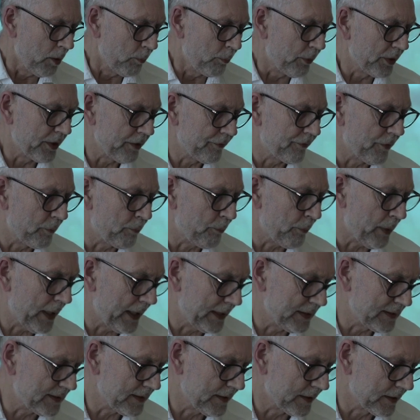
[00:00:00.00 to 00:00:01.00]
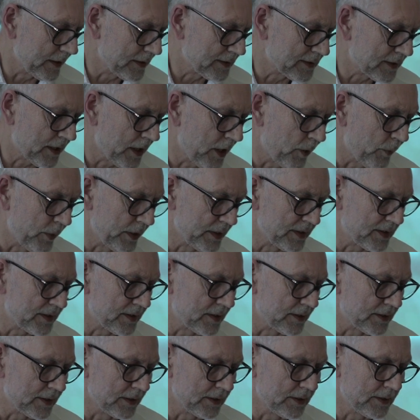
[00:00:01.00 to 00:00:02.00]
But if a painting is
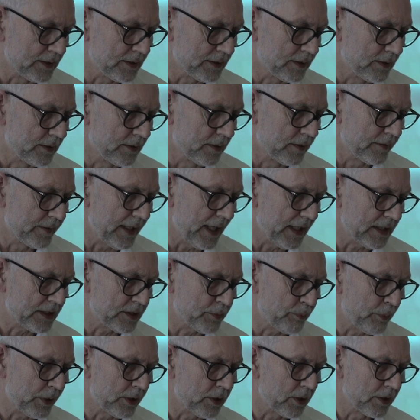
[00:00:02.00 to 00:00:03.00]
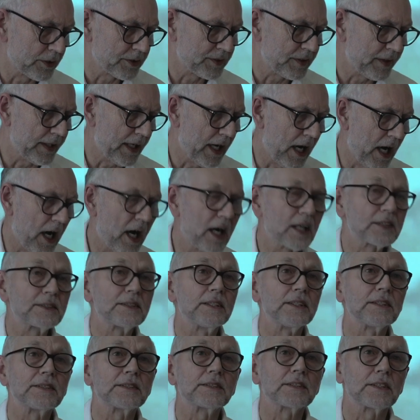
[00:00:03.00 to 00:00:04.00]
coincident, that's because the
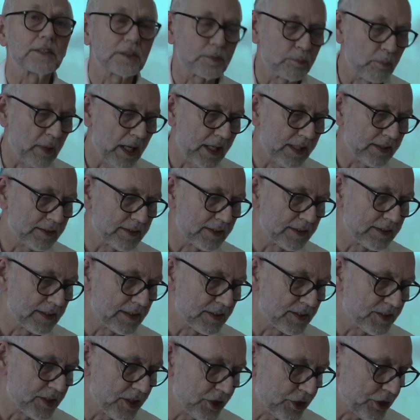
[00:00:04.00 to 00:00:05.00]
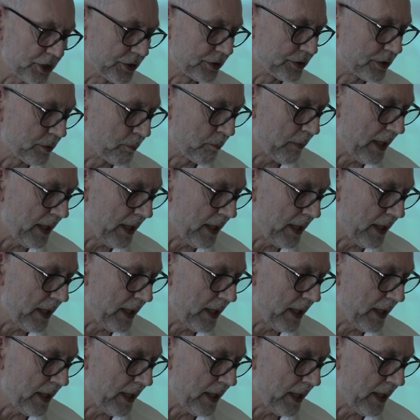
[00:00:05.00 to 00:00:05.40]
artist has made the decision to